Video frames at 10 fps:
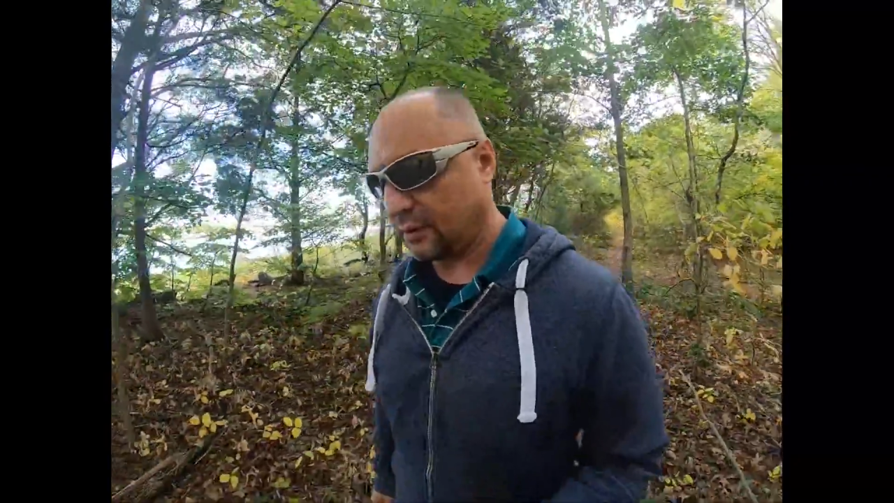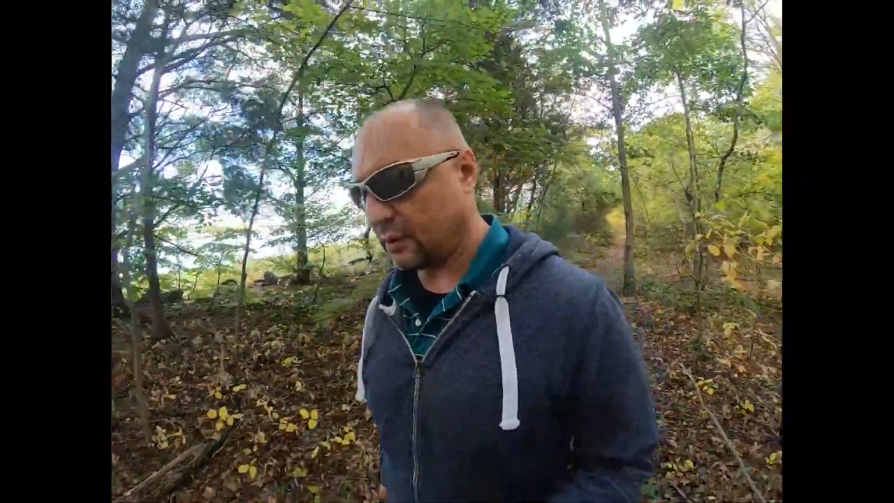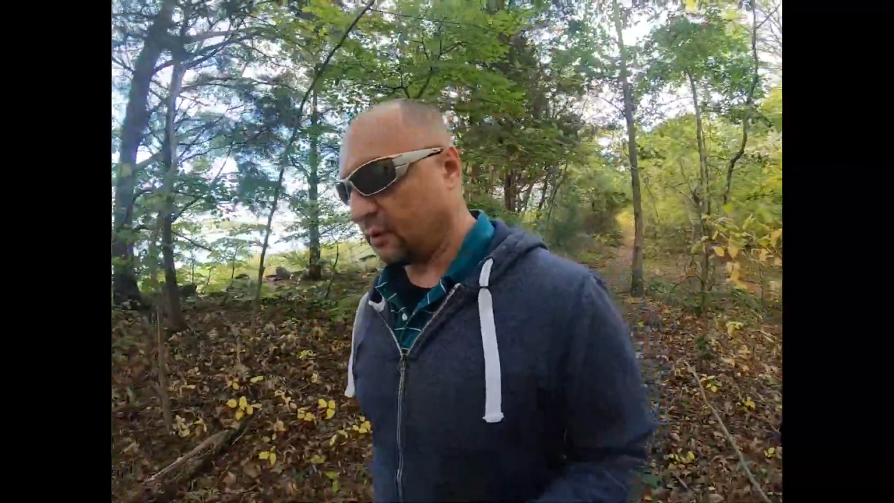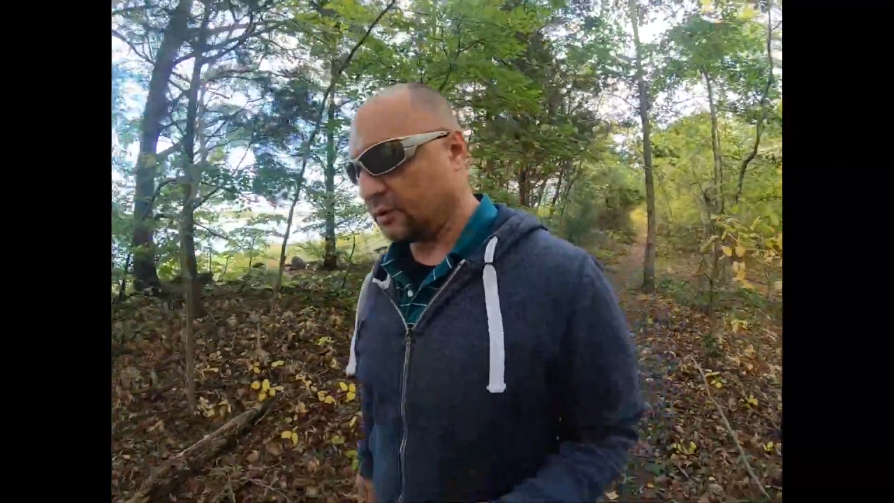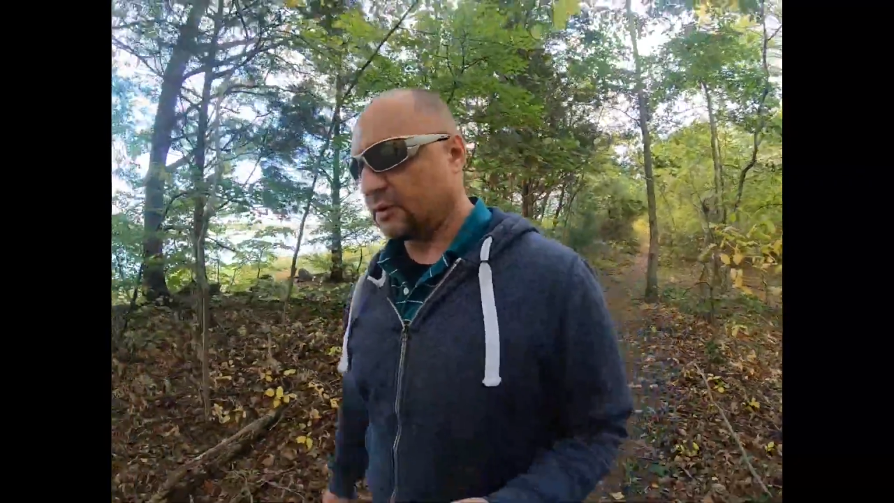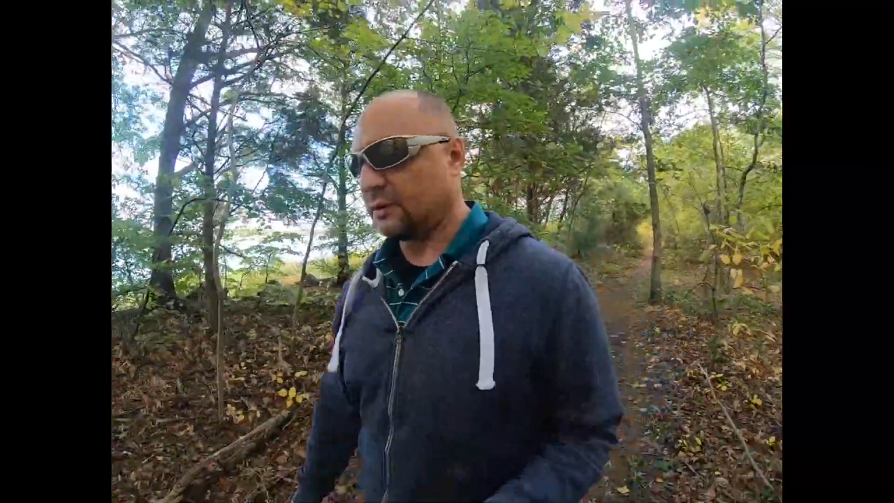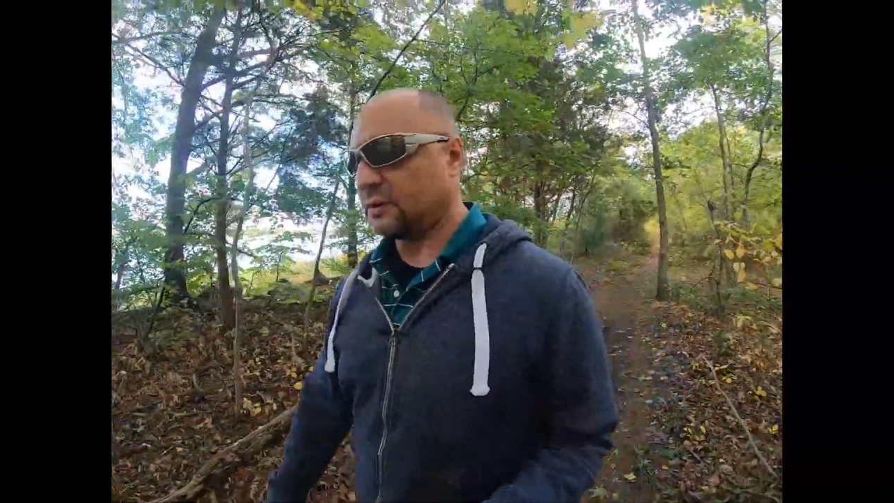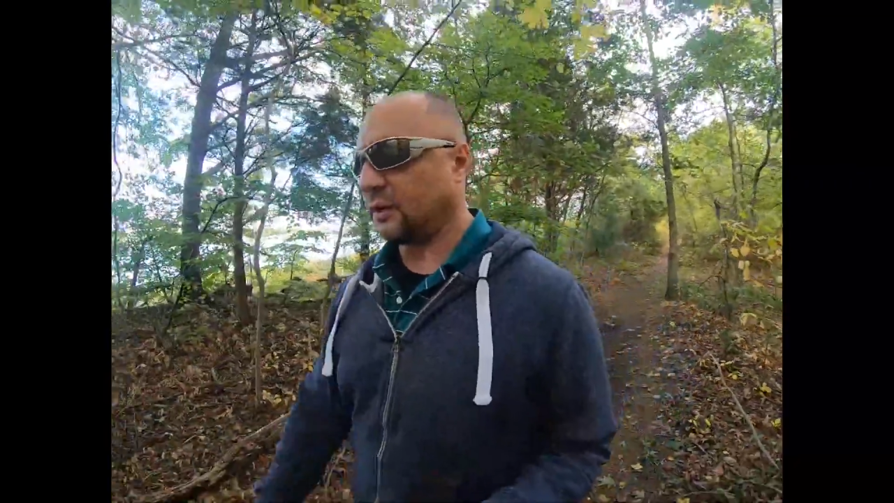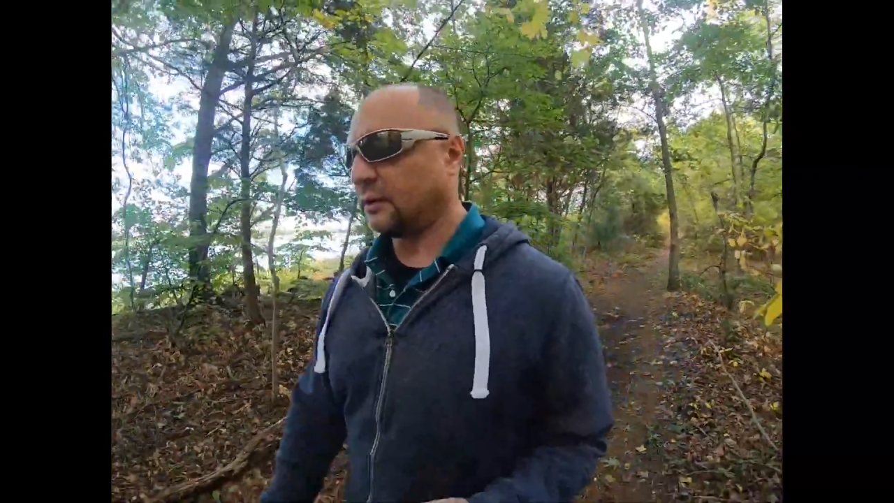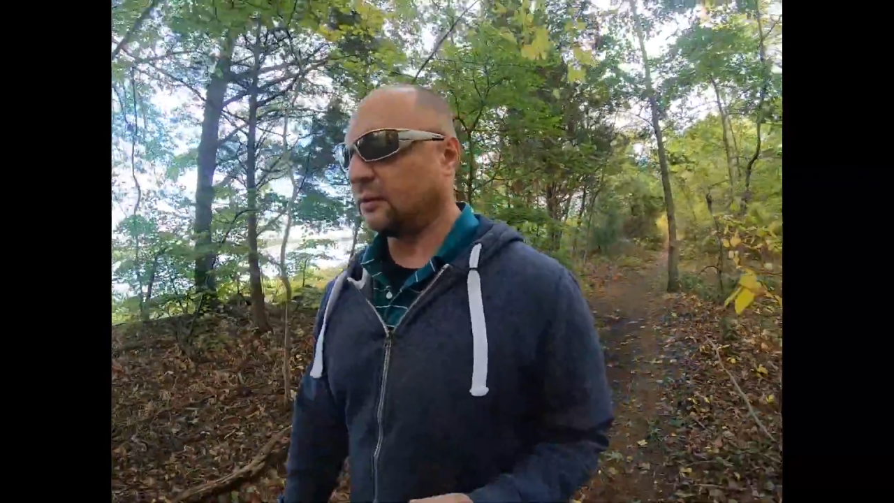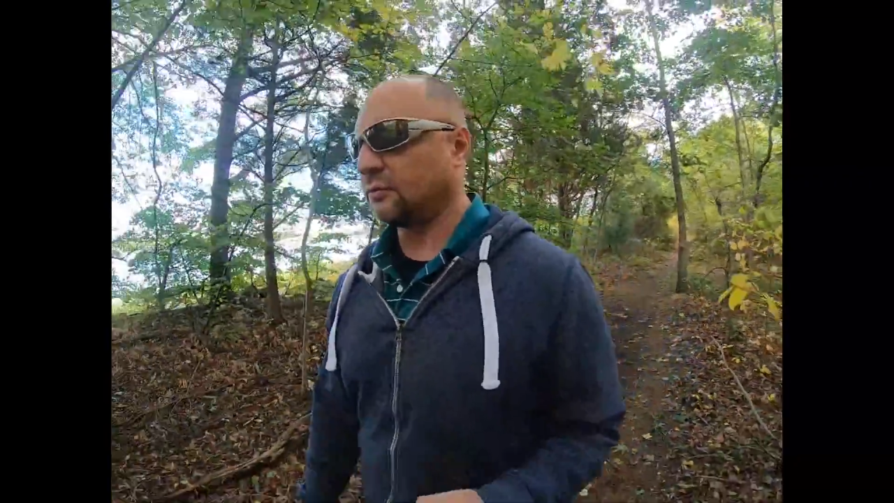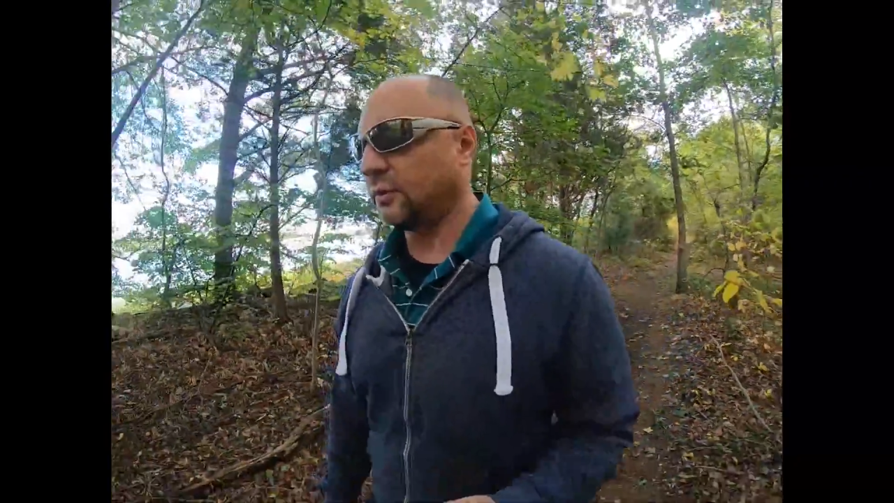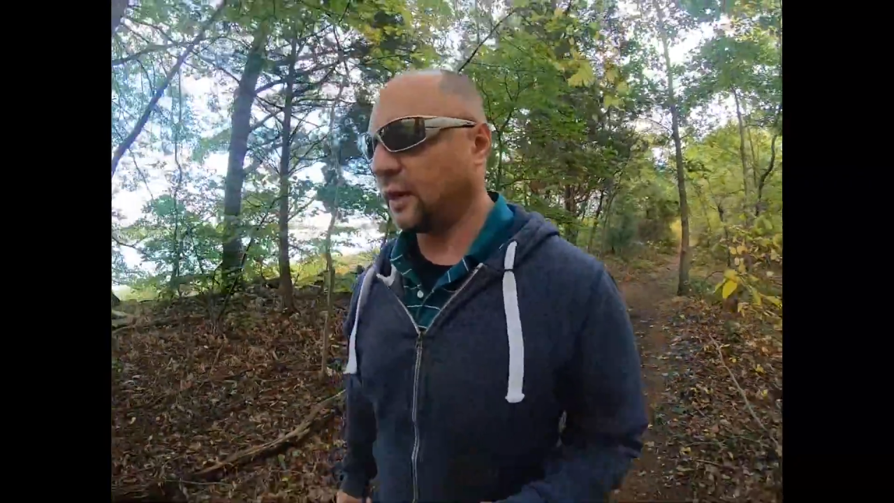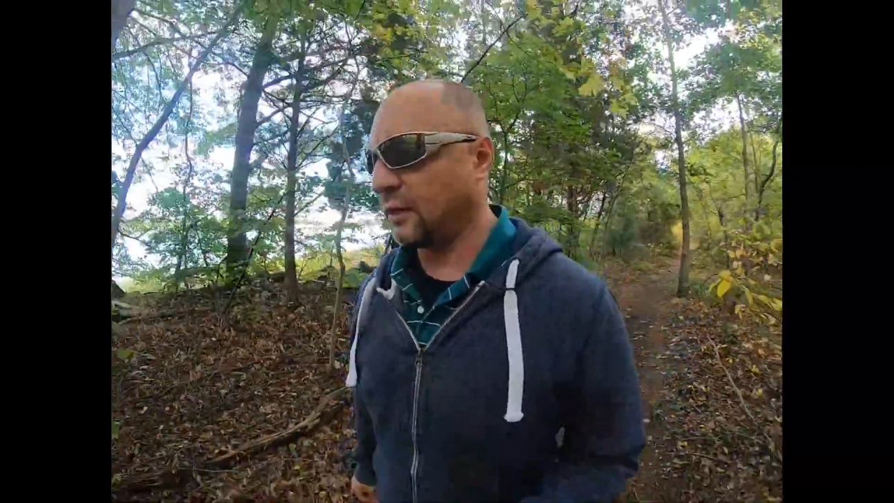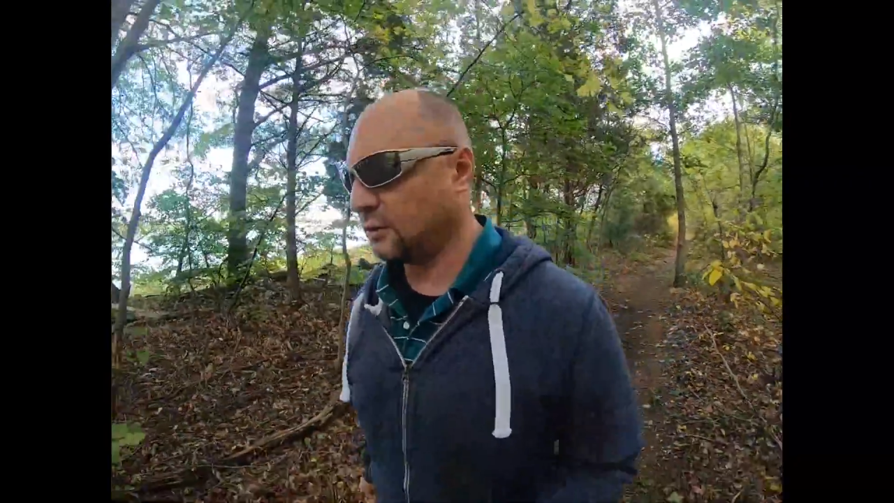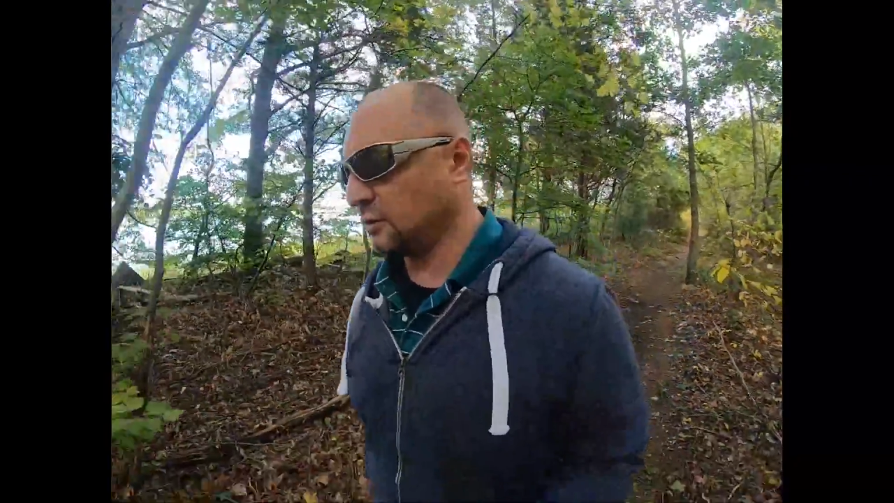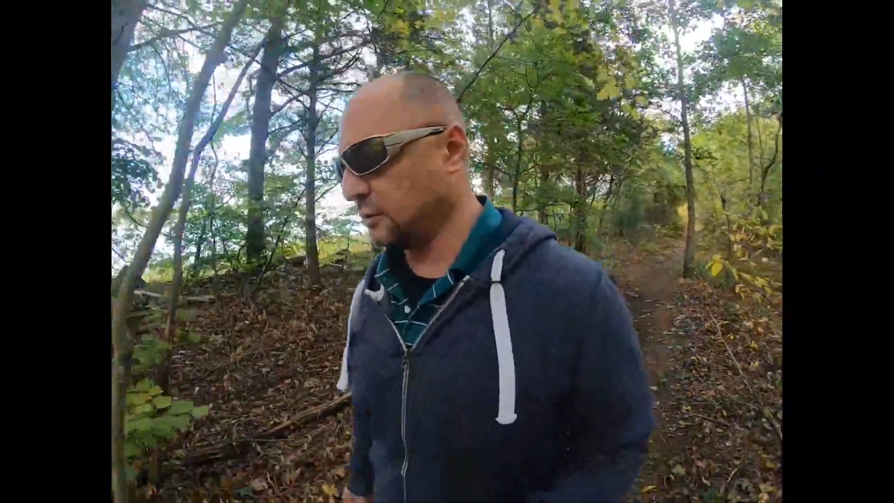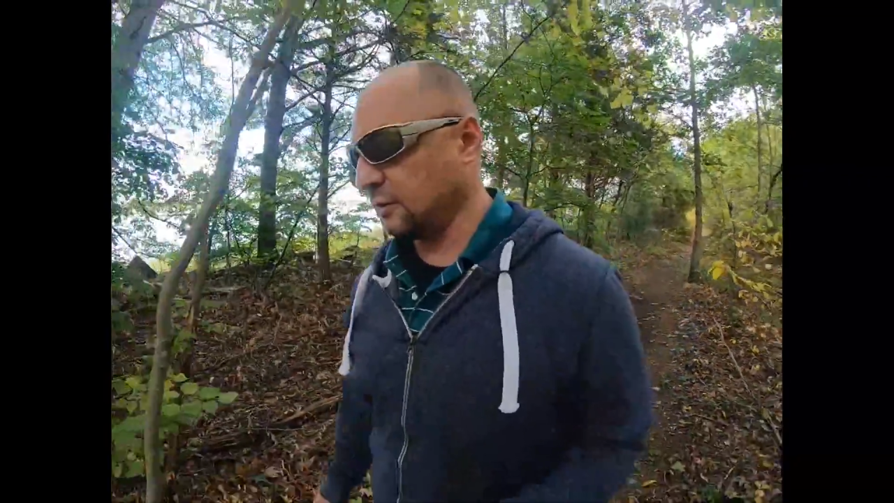constant cycle of reaction